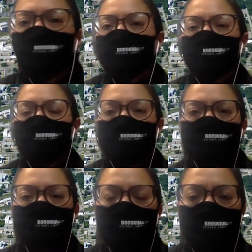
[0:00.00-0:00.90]
I know that
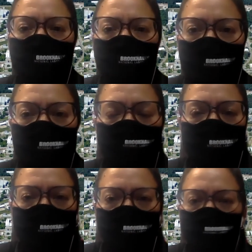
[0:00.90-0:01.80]
some of that,
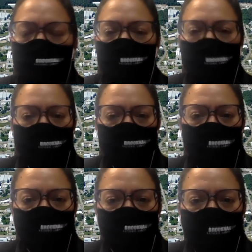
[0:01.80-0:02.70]
because of the type
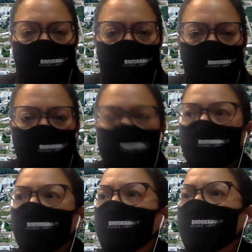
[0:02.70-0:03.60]
of energy, they're
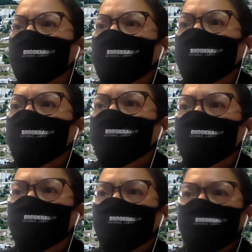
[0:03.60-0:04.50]
quite uh,
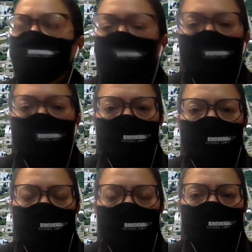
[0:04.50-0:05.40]

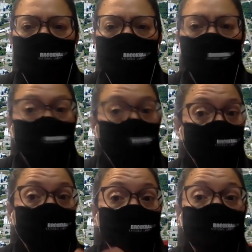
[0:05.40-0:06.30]
uh, they,
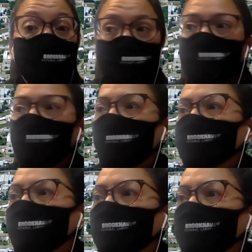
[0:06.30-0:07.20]
some of them can be quite
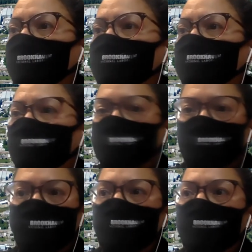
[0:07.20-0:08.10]
unique too.
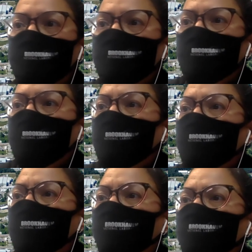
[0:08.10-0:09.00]
Um,